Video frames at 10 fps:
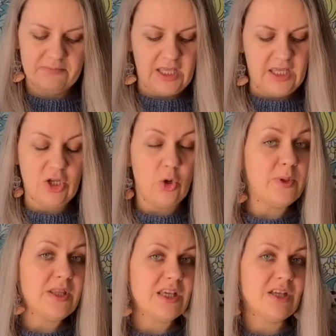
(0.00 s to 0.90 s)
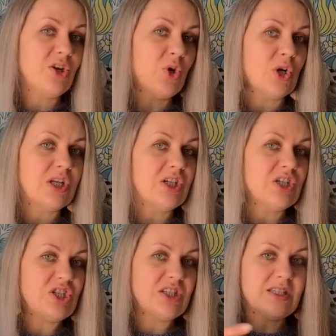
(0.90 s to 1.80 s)
In no particular order,
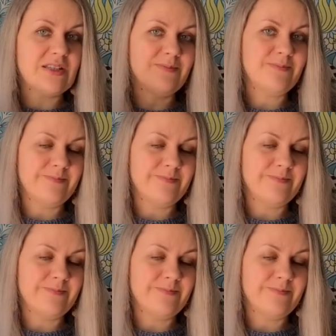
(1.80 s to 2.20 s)
just...